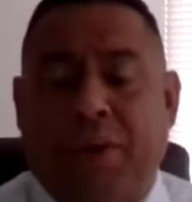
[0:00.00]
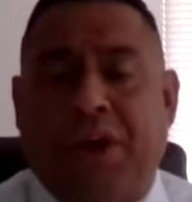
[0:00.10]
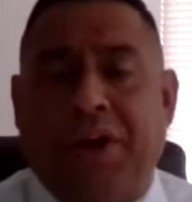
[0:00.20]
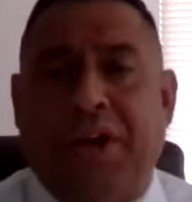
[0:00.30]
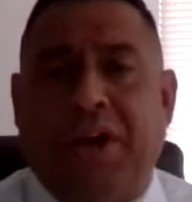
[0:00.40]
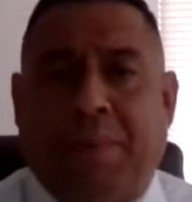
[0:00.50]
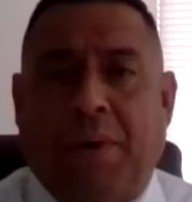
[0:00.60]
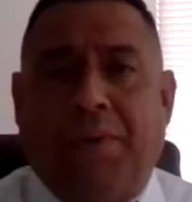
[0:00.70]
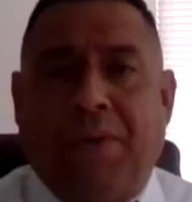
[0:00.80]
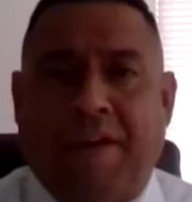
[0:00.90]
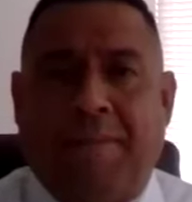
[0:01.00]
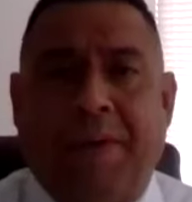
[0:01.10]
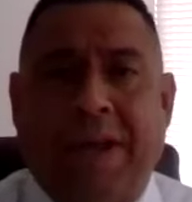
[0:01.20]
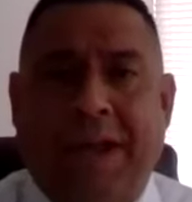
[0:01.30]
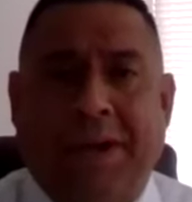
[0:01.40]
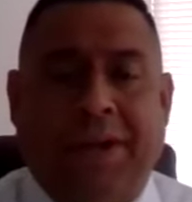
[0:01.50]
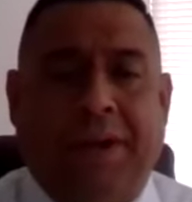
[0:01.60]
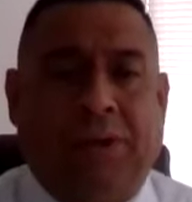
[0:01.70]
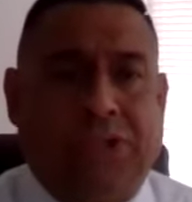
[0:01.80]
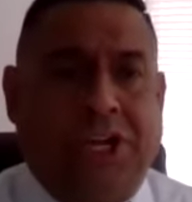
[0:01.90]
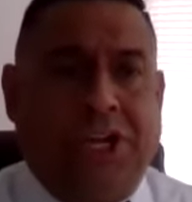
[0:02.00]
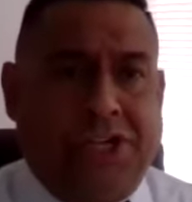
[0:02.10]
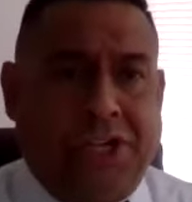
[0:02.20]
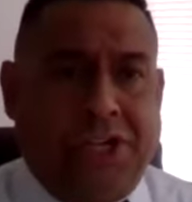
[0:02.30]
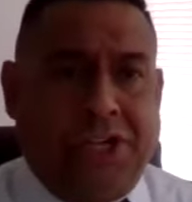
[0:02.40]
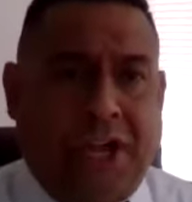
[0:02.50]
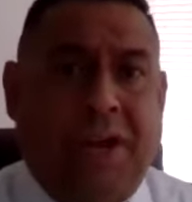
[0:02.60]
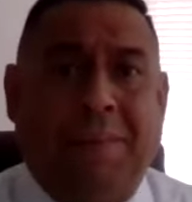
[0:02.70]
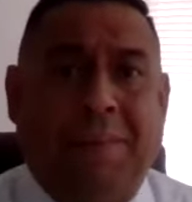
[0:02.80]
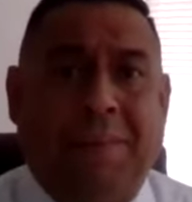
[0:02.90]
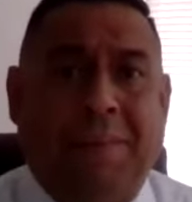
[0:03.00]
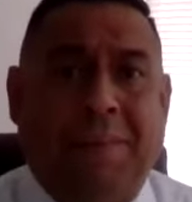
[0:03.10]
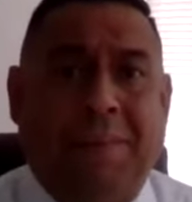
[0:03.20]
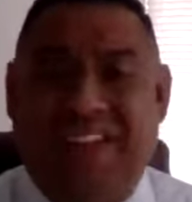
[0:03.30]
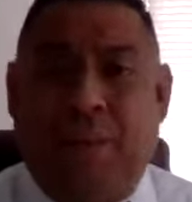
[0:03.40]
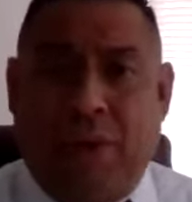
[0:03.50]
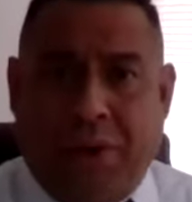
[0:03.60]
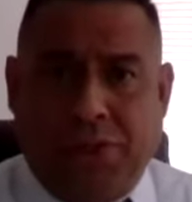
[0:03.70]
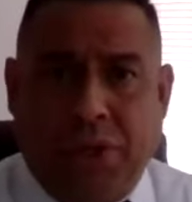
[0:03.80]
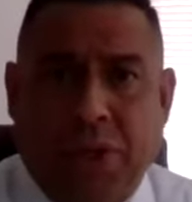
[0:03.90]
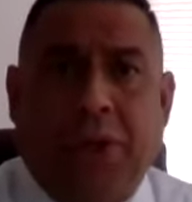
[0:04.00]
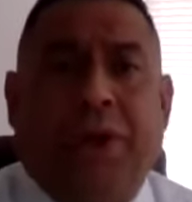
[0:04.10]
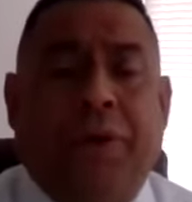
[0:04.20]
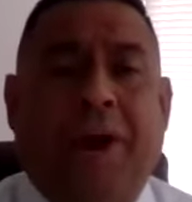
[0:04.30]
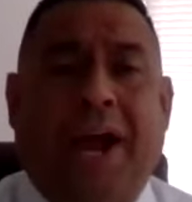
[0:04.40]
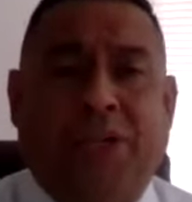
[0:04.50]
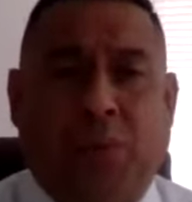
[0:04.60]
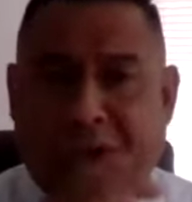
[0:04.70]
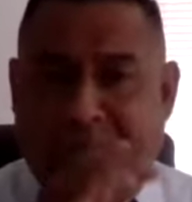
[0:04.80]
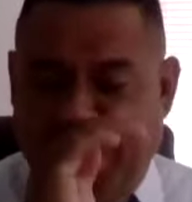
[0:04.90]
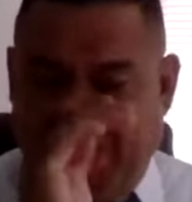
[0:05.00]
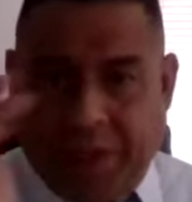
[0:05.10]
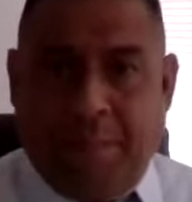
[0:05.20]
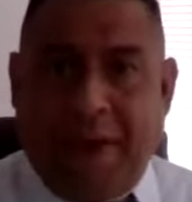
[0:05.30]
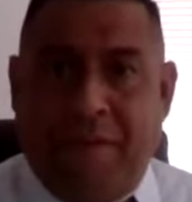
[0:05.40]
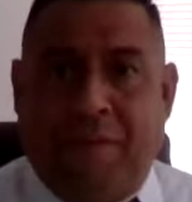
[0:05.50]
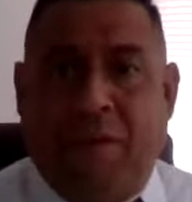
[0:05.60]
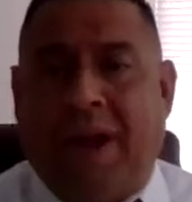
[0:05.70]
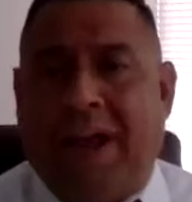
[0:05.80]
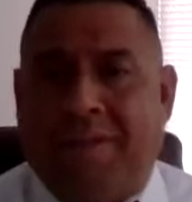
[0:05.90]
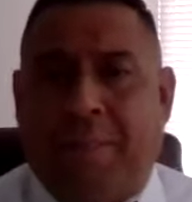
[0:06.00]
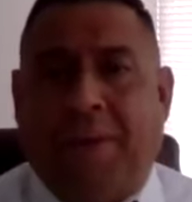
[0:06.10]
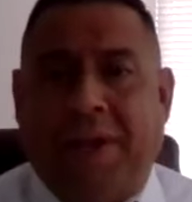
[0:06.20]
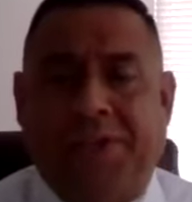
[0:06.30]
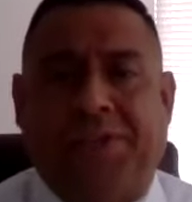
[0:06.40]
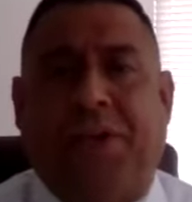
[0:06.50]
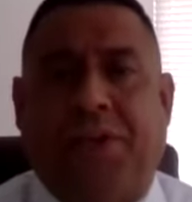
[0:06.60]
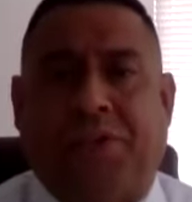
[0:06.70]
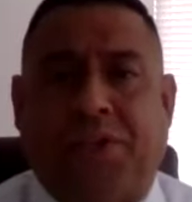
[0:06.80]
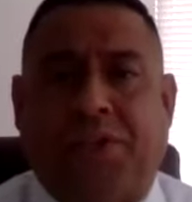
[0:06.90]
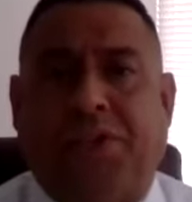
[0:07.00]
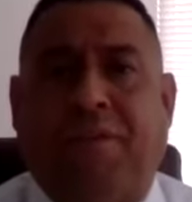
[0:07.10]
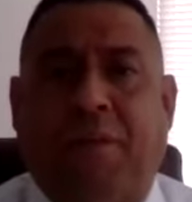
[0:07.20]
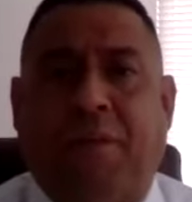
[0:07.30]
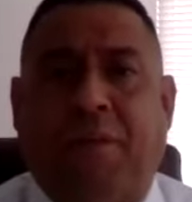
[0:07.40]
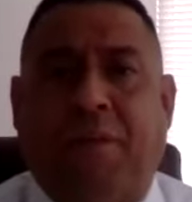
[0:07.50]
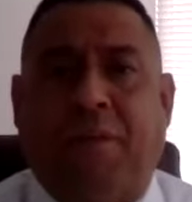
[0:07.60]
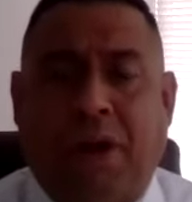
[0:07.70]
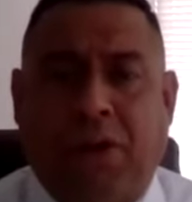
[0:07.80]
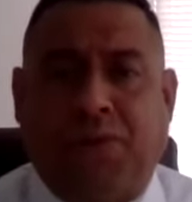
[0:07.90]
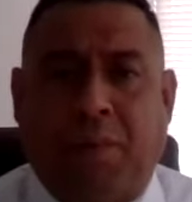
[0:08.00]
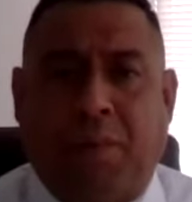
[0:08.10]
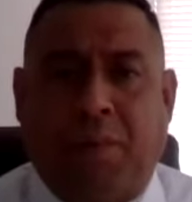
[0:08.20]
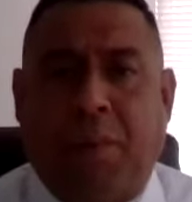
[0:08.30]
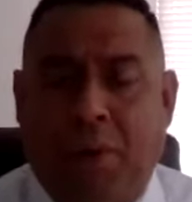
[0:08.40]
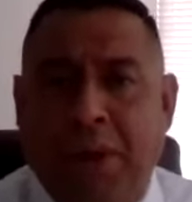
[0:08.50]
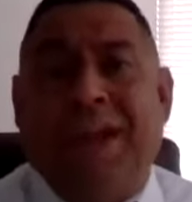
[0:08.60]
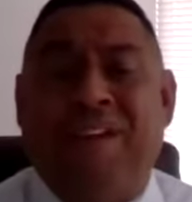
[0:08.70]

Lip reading: you're going to need both the FBI and DOJ check, and let me tell you how that works. You guys will initially pay for it. I have a place here that's $64 for both.